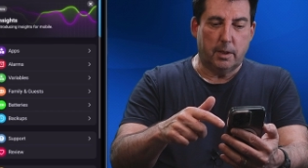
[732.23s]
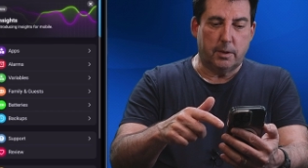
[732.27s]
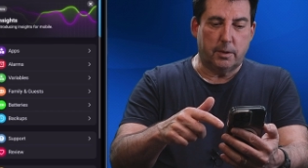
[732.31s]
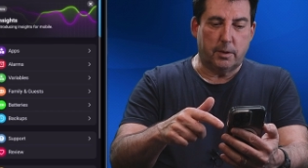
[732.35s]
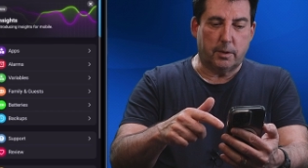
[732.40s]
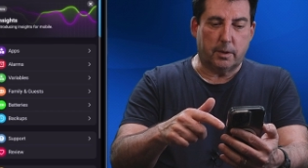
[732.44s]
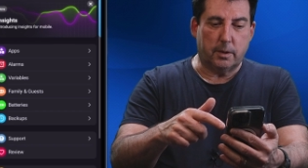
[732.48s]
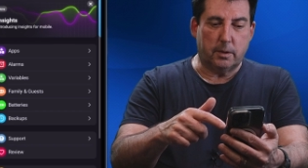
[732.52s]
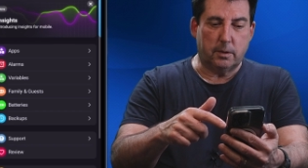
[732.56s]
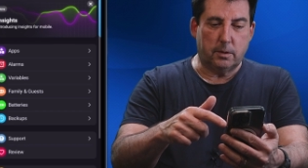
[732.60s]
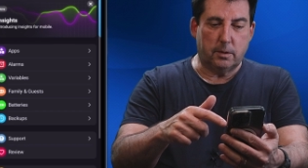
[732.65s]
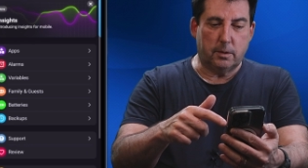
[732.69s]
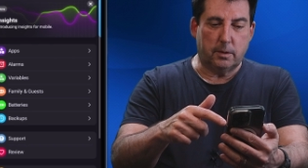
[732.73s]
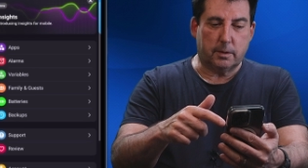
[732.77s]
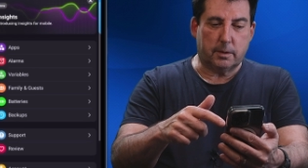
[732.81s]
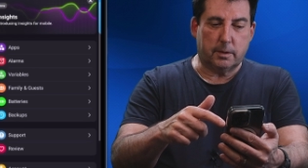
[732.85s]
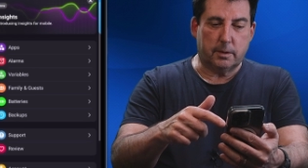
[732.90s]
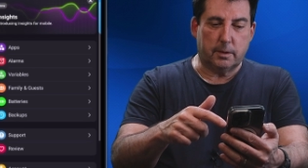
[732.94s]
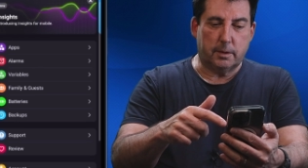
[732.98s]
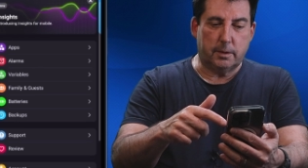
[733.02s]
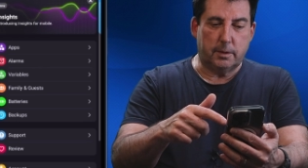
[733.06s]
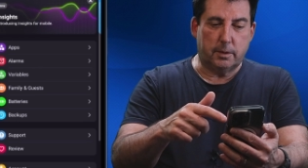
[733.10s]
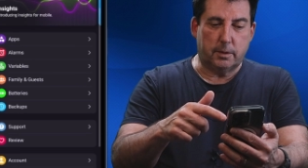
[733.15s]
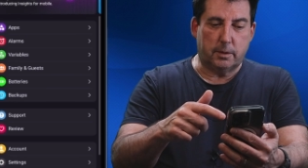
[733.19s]
you can
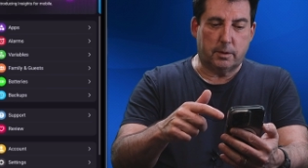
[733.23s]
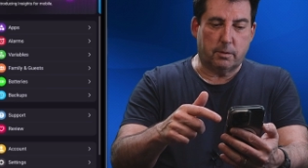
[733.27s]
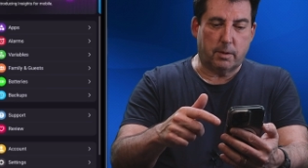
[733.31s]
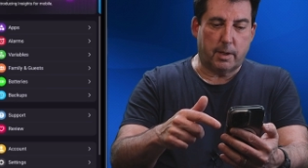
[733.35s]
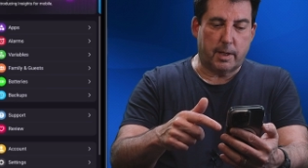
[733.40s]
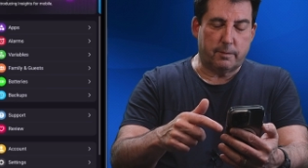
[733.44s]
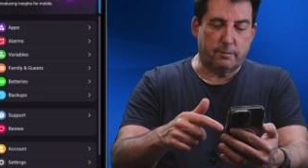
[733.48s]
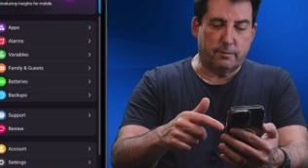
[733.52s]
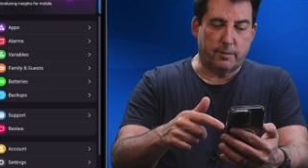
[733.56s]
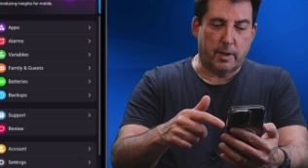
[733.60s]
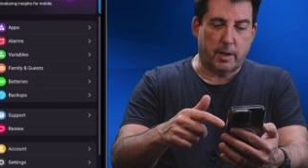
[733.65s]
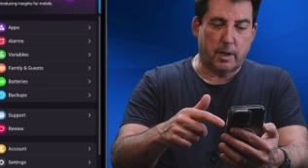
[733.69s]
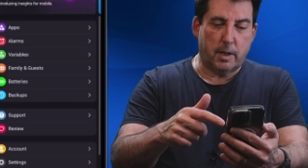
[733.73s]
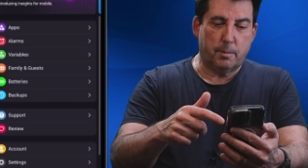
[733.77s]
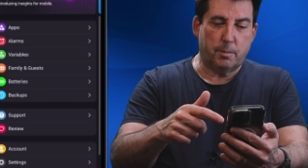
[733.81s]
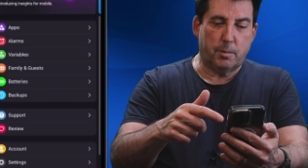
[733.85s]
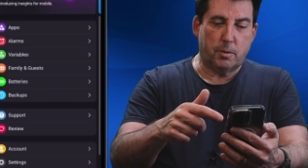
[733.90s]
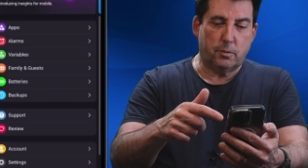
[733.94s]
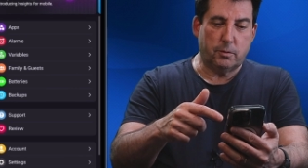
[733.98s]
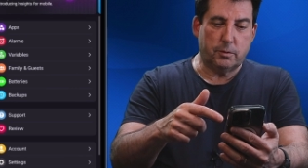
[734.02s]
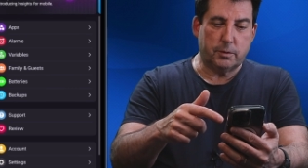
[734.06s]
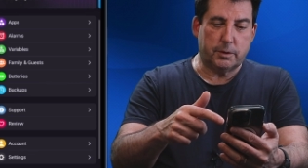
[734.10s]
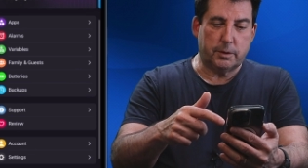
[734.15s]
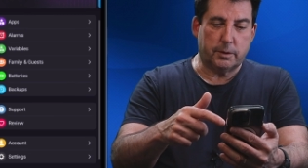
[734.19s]
look, you can create
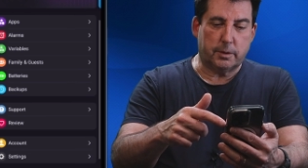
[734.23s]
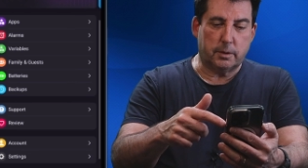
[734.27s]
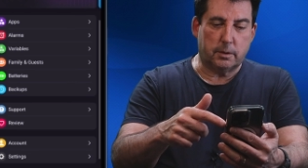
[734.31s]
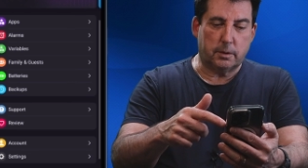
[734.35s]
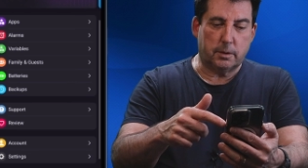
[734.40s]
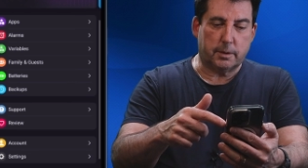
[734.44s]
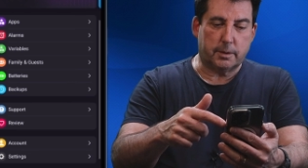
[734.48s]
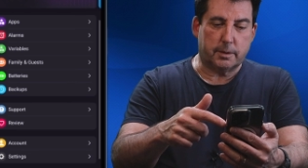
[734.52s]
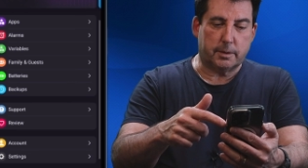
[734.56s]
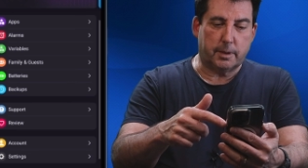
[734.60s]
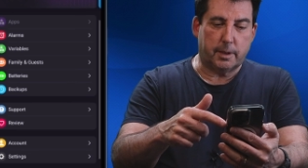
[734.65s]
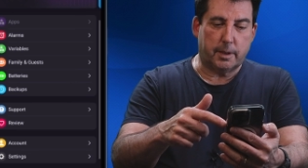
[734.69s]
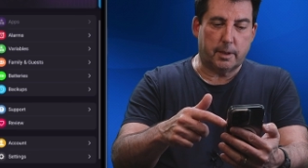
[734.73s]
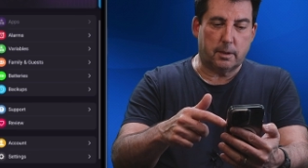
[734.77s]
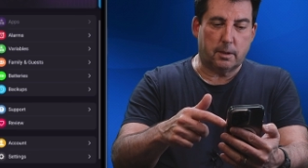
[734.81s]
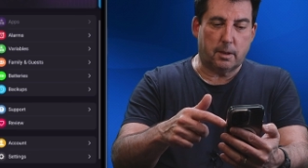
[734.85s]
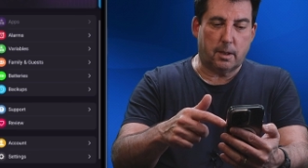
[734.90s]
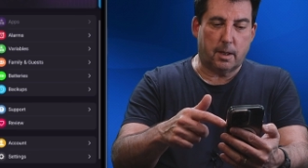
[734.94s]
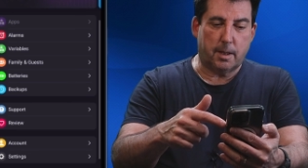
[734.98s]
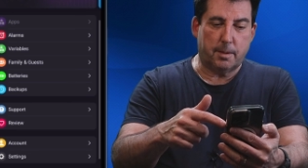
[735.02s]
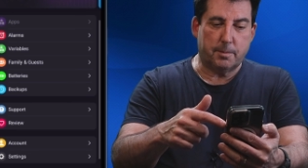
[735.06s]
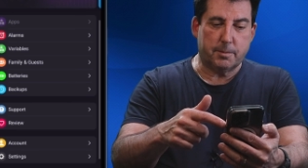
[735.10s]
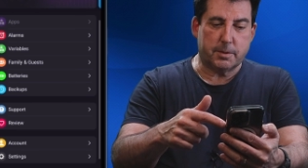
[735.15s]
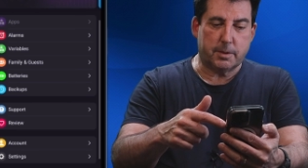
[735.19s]
variables, you can look at the
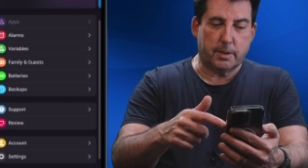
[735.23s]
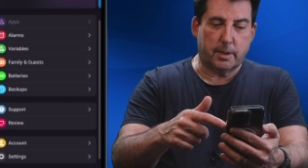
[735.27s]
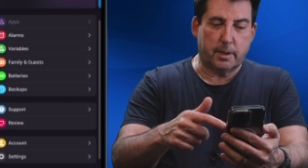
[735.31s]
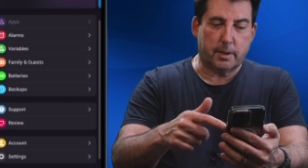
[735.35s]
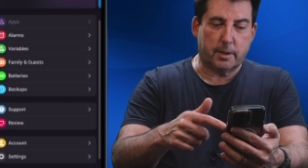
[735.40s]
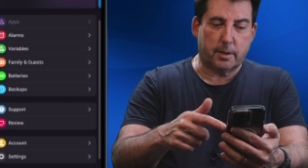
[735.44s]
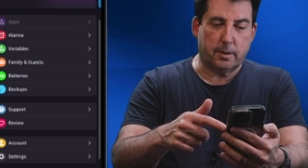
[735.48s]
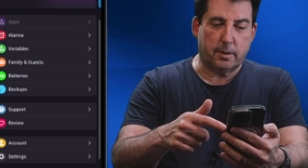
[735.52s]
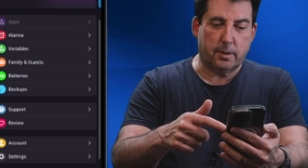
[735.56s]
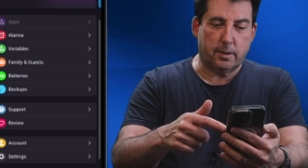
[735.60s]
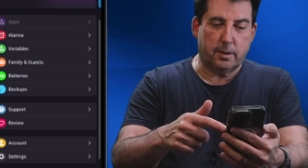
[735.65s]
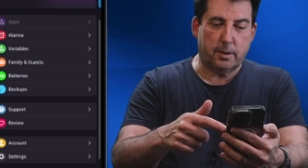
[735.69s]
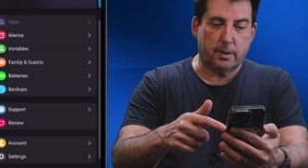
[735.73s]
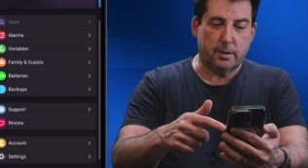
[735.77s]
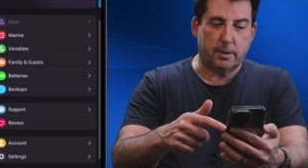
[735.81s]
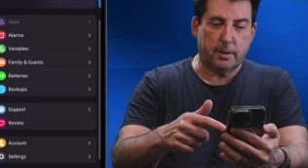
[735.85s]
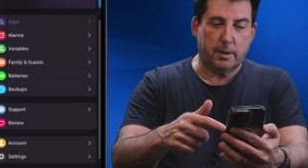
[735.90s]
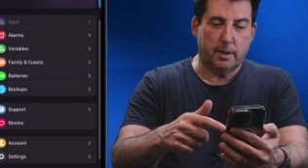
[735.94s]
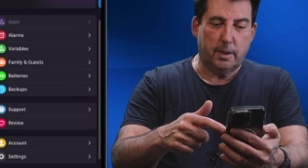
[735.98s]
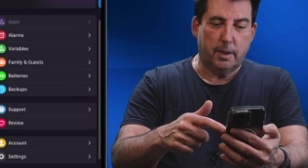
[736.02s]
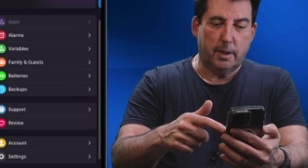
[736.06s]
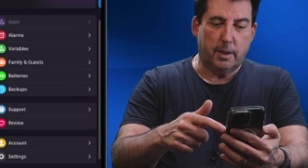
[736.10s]
alarms that occurred,